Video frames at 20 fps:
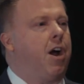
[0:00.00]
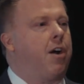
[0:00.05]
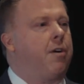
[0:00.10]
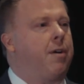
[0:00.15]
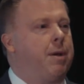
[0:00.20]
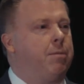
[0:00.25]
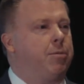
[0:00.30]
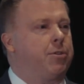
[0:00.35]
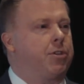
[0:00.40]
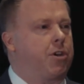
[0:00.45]
are
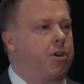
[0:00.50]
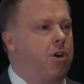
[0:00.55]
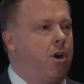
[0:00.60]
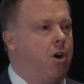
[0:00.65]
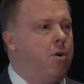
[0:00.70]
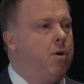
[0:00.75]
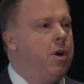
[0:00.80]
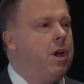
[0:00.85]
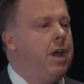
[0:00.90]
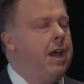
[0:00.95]
able to
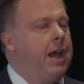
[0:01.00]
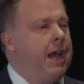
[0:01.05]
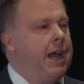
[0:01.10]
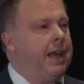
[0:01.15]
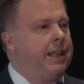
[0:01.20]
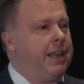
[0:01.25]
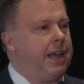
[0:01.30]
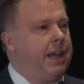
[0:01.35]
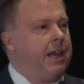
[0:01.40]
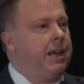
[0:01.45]
go
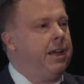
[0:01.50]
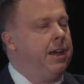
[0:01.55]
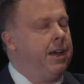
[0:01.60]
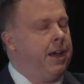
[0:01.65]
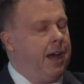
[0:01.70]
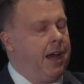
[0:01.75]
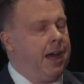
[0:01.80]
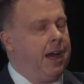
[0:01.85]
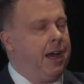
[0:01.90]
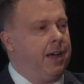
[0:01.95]
and they,
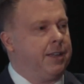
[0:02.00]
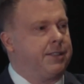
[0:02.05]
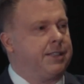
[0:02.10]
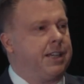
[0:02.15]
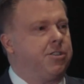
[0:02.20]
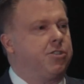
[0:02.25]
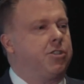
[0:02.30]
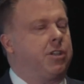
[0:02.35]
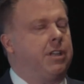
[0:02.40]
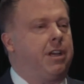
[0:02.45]

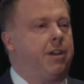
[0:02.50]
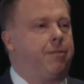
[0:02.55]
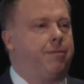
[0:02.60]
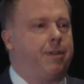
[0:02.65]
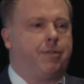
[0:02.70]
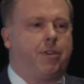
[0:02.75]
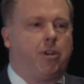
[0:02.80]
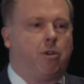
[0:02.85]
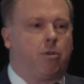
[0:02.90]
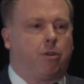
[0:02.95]
essentially
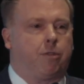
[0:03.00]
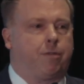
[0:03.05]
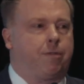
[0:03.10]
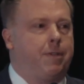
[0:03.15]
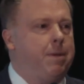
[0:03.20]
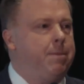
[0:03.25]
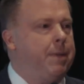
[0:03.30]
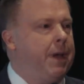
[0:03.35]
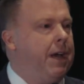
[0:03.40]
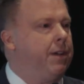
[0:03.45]
50-year-old
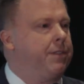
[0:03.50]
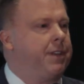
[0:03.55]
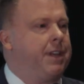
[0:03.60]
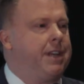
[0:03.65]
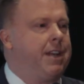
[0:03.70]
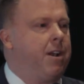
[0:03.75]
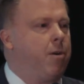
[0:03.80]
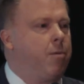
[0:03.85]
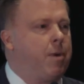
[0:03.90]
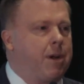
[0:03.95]
female, they
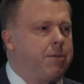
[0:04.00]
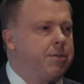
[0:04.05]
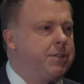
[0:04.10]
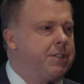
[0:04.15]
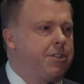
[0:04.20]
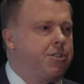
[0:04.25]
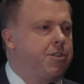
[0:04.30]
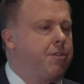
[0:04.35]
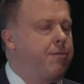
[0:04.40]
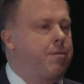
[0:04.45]
need a
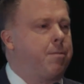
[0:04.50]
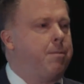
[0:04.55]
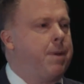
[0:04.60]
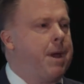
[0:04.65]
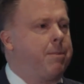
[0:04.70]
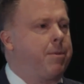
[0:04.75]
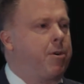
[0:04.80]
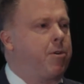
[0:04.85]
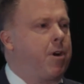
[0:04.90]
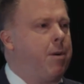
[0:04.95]
requisition for
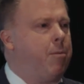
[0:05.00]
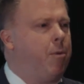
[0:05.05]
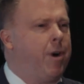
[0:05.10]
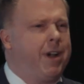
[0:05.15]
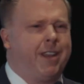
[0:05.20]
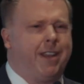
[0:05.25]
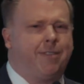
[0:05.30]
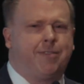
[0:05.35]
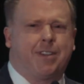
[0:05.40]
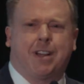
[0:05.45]
mammogram. Why
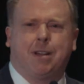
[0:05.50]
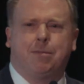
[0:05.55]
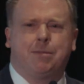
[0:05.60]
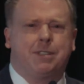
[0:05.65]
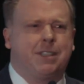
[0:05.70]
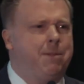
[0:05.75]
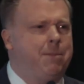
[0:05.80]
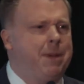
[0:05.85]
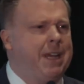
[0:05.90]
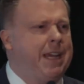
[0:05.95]
do they have to come
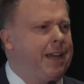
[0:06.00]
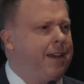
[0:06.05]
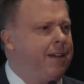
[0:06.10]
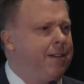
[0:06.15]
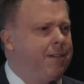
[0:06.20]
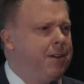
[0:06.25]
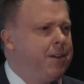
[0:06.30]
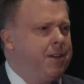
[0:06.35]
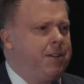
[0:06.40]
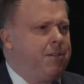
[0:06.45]
see me?
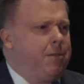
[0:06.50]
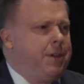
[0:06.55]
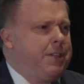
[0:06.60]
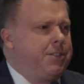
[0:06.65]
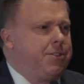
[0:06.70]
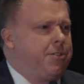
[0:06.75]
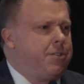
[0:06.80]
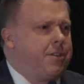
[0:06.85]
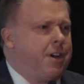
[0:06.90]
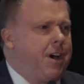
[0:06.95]
Well, don't
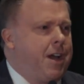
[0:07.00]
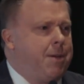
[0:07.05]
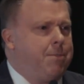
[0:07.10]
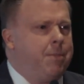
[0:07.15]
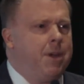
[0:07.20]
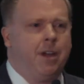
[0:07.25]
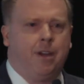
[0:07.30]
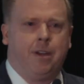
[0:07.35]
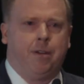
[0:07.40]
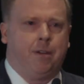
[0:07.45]
waste your time.
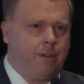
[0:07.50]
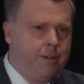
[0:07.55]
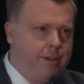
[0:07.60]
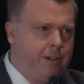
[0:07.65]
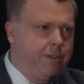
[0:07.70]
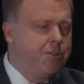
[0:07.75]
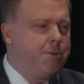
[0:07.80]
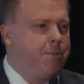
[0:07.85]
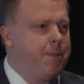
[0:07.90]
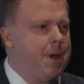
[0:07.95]

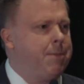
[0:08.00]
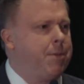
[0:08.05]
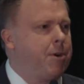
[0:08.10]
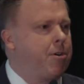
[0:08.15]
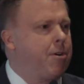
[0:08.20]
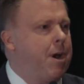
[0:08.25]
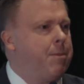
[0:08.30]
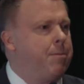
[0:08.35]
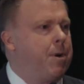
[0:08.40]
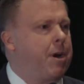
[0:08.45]
Here's your
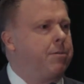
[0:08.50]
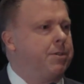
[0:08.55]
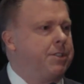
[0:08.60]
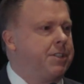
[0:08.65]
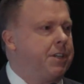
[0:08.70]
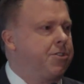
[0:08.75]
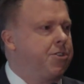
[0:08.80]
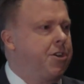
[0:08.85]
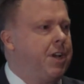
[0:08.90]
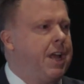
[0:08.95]
mammogram
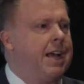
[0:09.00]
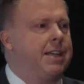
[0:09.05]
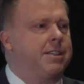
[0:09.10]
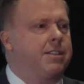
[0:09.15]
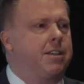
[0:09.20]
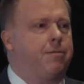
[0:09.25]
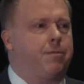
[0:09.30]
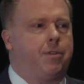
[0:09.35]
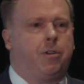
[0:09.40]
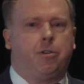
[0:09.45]
requisition. Ask
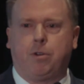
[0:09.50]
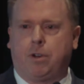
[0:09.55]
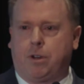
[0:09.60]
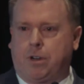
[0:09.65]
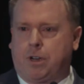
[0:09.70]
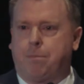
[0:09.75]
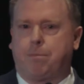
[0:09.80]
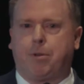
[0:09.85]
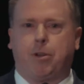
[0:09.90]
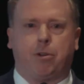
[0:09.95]
a few
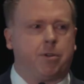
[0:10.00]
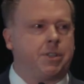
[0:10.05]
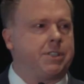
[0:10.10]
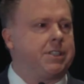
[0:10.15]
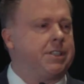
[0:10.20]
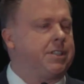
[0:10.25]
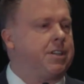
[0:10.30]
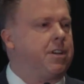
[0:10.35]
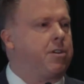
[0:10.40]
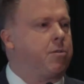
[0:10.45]

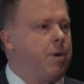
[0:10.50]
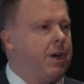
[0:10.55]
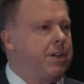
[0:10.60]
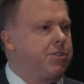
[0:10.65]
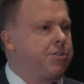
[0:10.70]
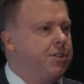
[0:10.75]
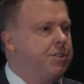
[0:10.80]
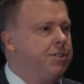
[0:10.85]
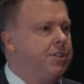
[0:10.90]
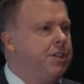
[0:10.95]
computer-assisted
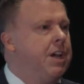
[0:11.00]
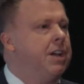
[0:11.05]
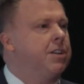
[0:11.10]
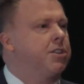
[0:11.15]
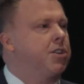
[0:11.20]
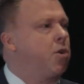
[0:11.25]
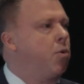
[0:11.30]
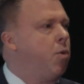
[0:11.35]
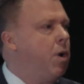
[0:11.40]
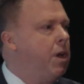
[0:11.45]
questions
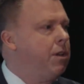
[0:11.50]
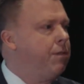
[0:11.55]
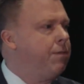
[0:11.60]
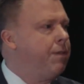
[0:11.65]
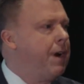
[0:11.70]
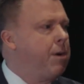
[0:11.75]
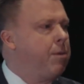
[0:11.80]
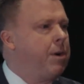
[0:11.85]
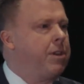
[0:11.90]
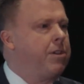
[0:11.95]
to
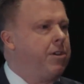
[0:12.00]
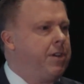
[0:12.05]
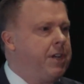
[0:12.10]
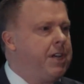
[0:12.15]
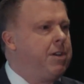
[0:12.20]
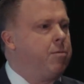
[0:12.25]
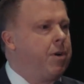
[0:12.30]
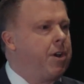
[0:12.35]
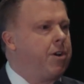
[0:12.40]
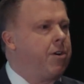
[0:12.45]
qualify whether you
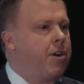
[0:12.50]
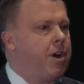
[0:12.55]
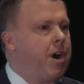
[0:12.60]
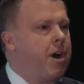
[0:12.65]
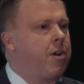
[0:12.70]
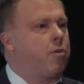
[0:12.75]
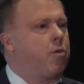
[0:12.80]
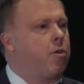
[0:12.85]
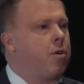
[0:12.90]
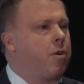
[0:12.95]
need one or not
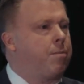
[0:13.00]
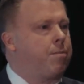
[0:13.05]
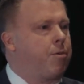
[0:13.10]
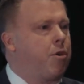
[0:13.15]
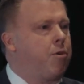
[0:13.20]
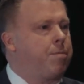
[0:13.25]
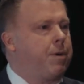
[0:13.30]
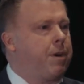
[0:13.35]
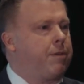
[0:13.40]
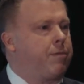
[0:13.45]
or are
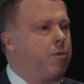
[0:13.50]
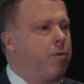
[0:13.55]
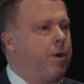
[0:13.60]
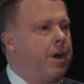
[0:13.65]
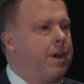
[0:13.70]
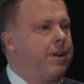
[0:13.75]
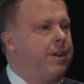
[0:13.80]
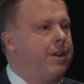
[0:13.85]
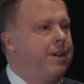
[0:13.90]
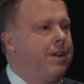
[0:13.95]
appropriate for one.